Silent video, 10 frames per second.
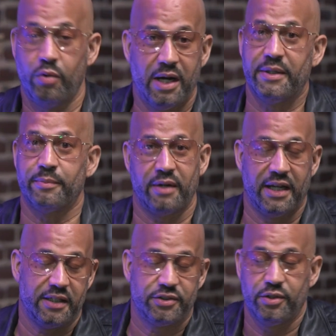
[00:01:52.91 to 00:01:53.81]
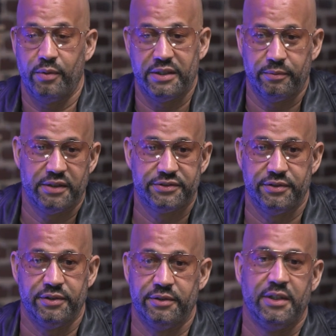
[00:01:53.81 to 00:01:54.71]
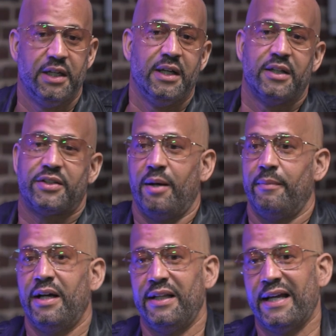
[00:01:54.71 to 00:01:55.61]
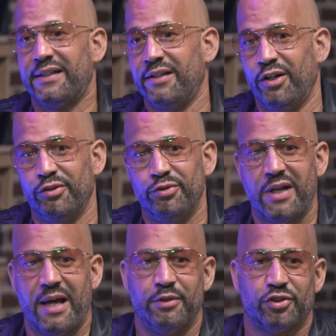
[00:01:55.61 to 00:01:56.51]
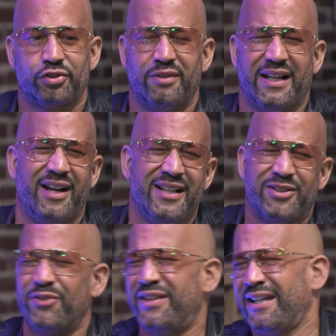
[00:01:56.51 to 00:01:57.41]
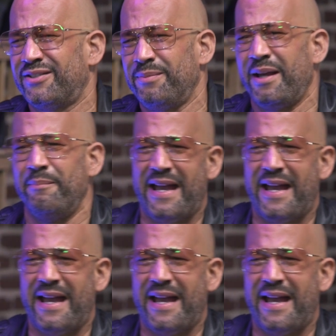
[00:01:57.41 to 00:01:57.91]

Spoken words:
Kwame Brown. He's doing what he wants to do. Talking about, like, you know, you got to be a, like, his whole thing is to be a